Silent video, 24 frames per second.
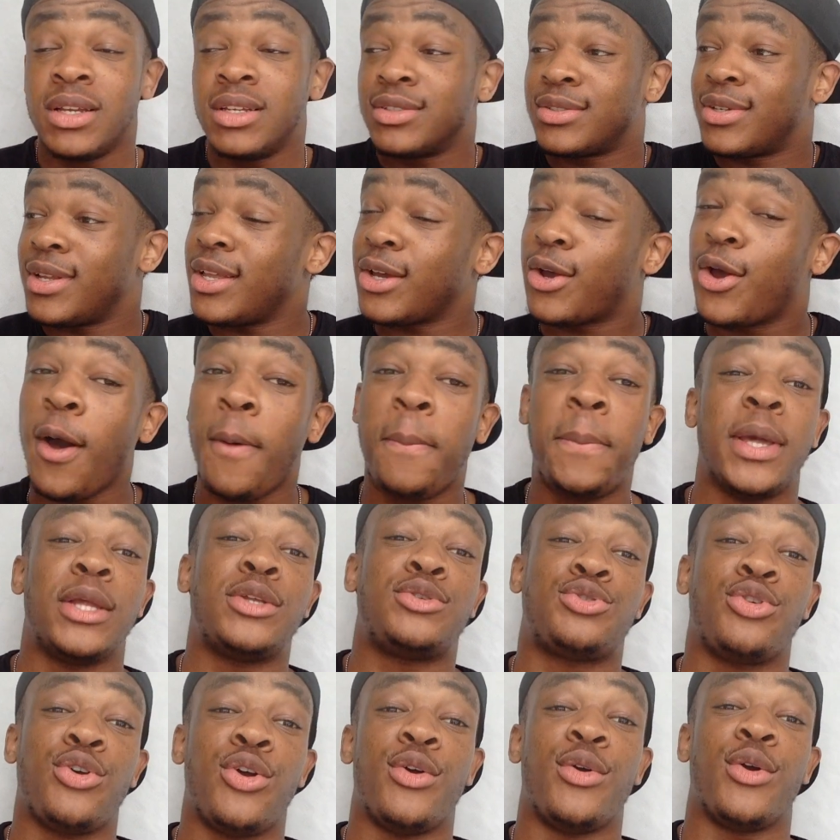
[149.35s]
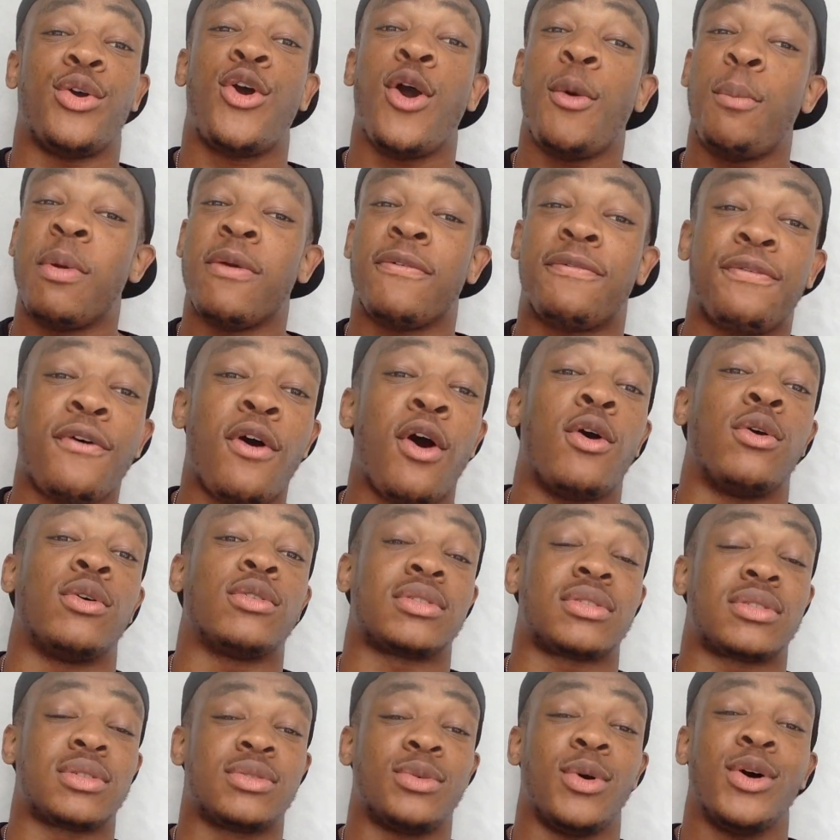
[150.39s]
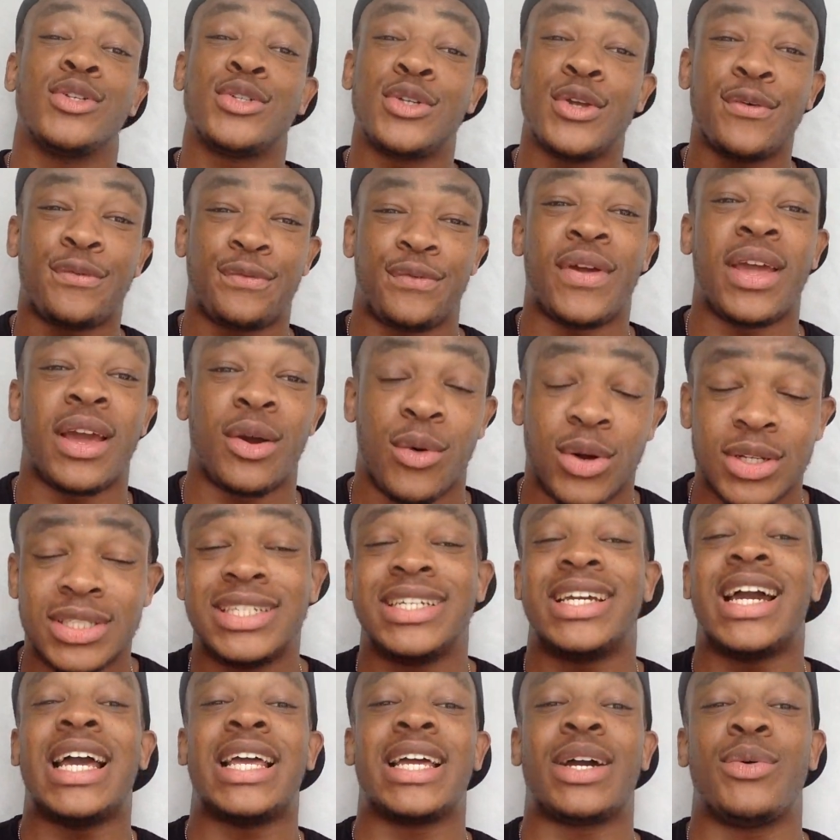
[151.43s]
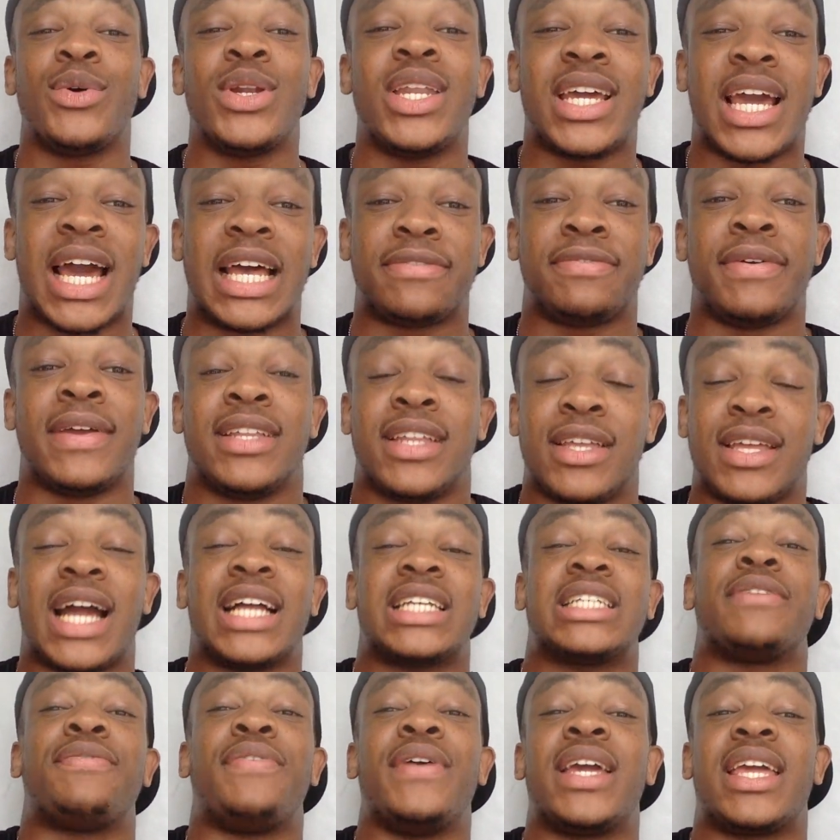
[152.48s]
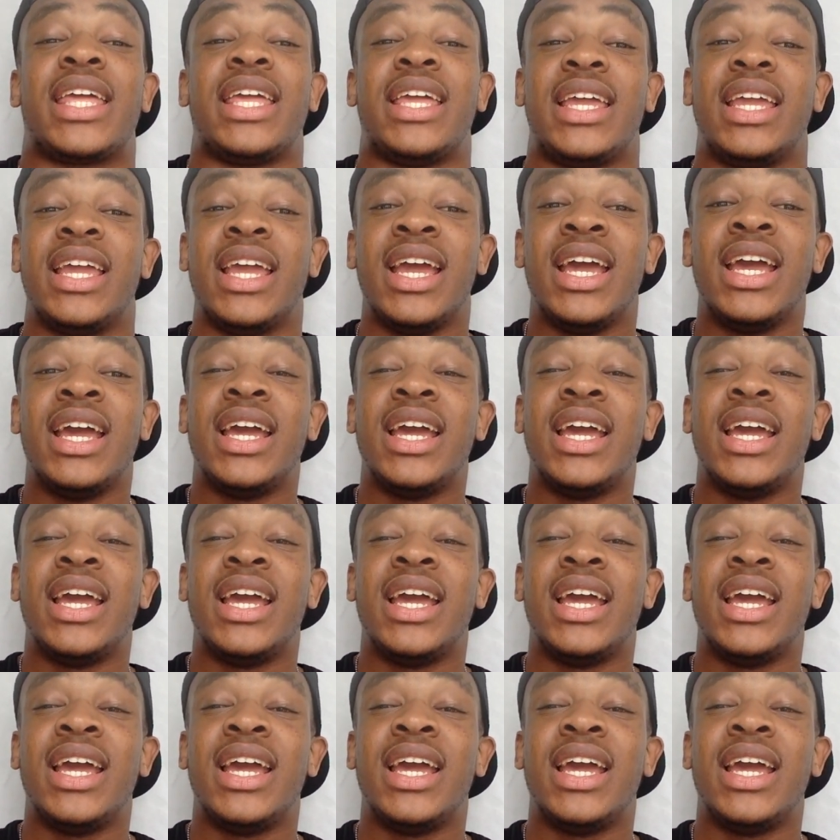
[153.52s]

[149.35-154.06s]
So it could be true, it could be false. What do you think? What do you guys think? Do you actually think he